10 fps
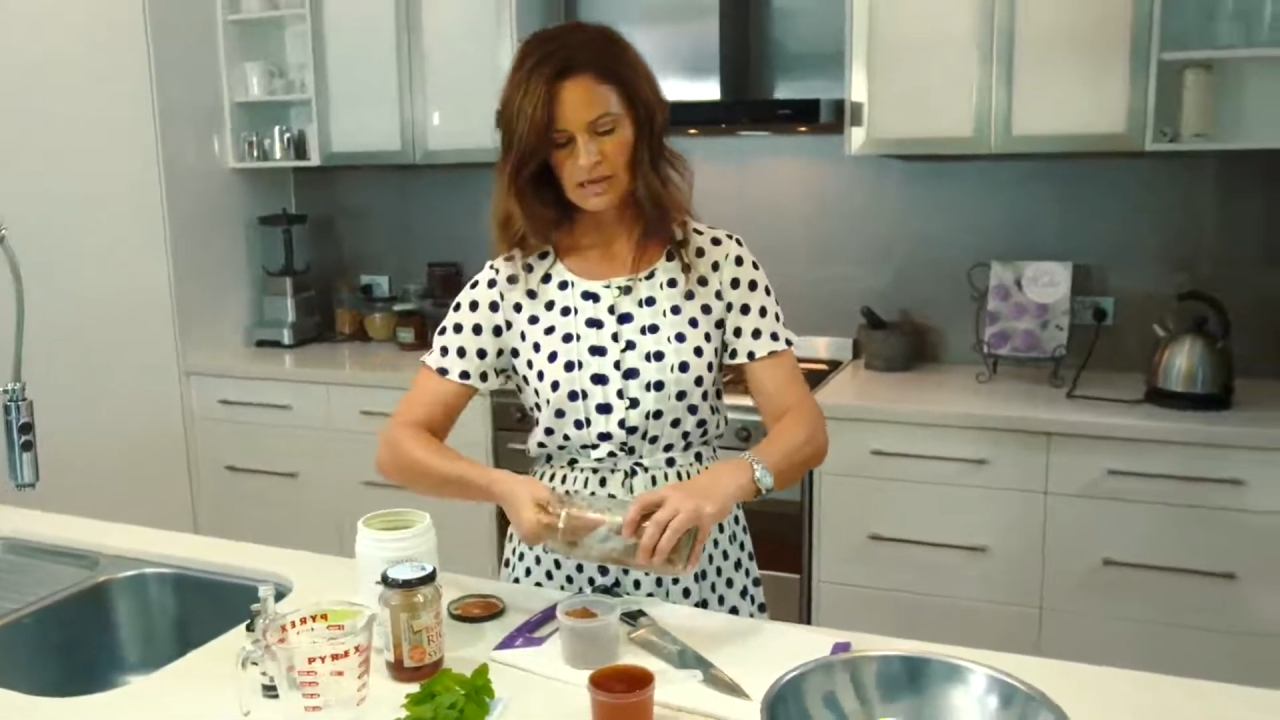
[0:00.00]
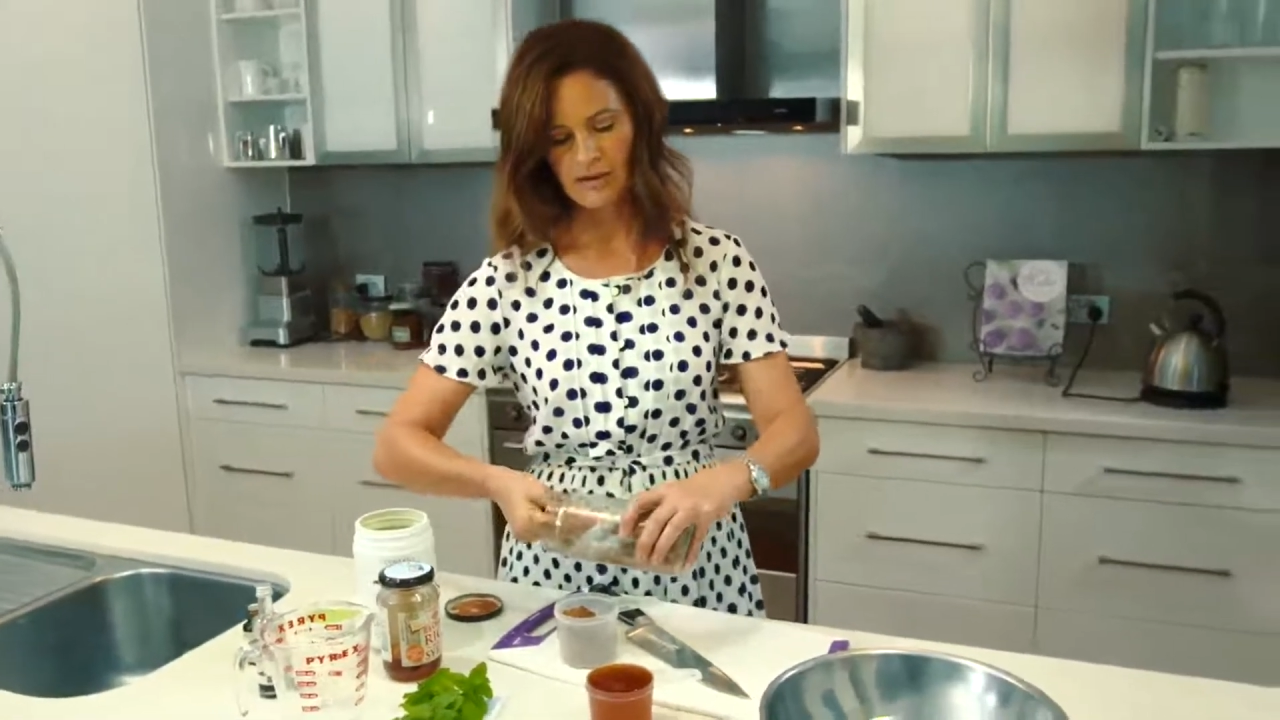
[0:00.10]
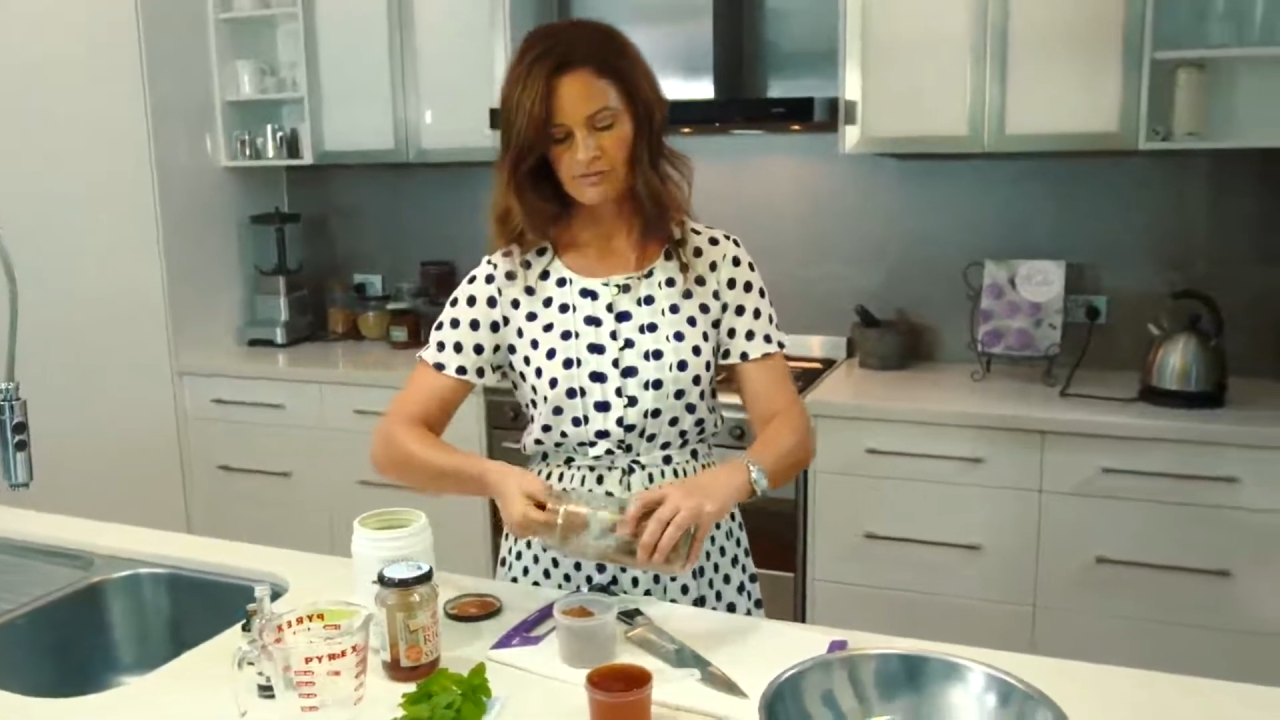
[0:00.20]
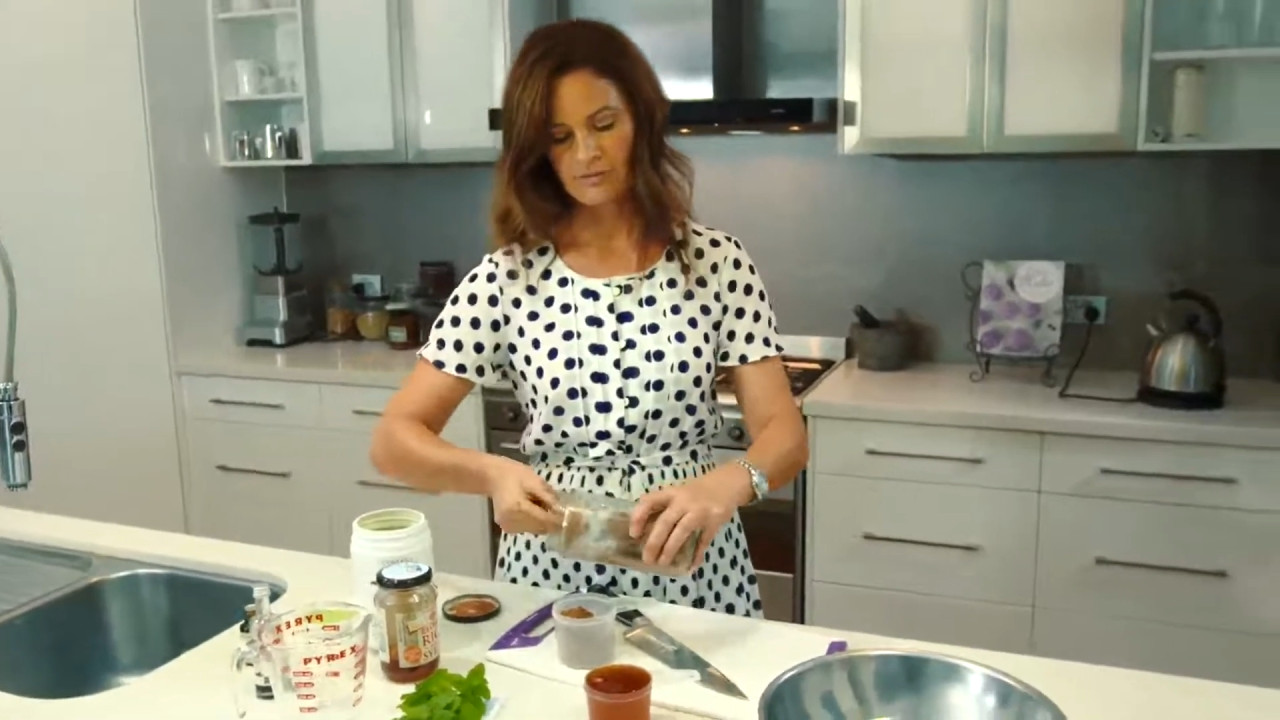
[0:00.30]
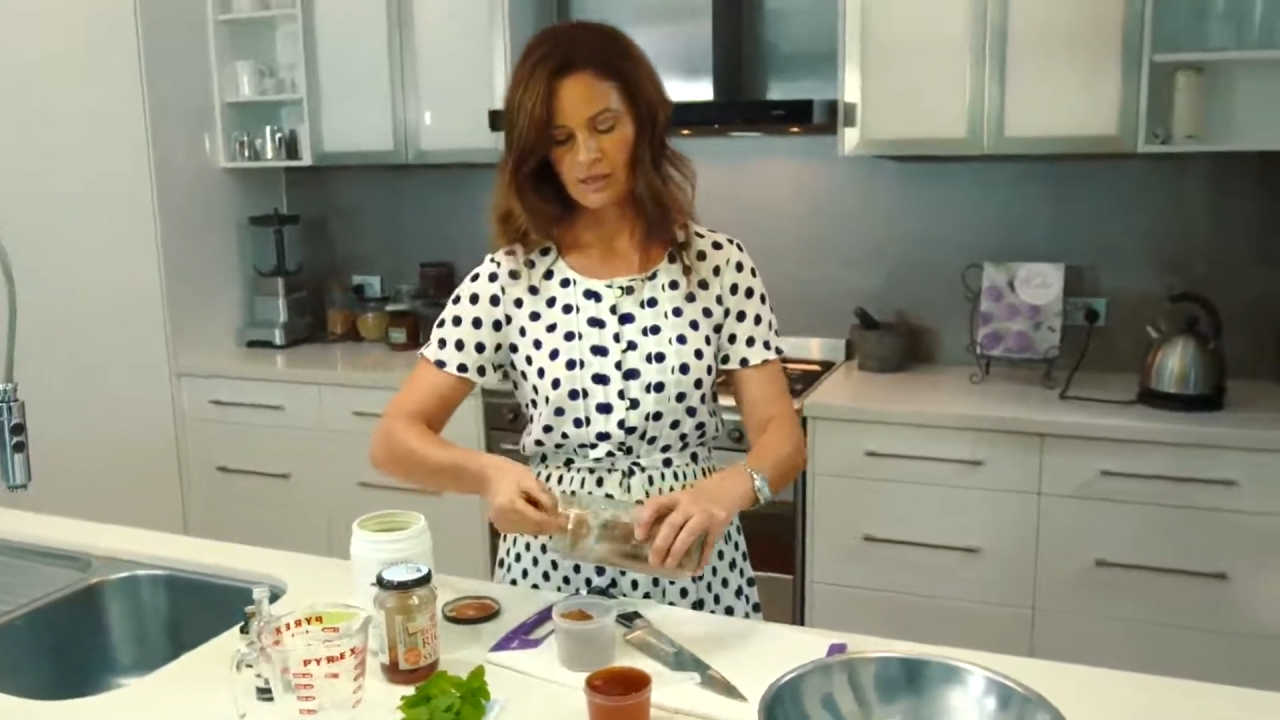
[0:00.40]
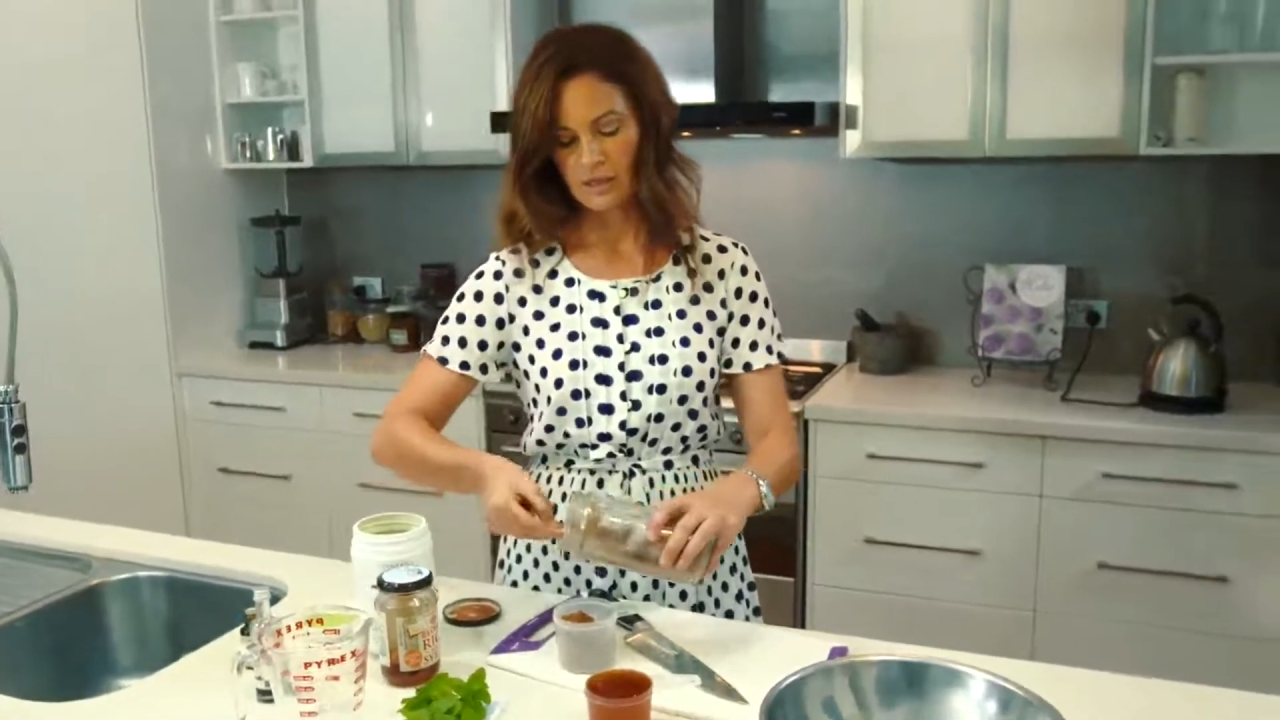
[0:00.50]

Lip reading: have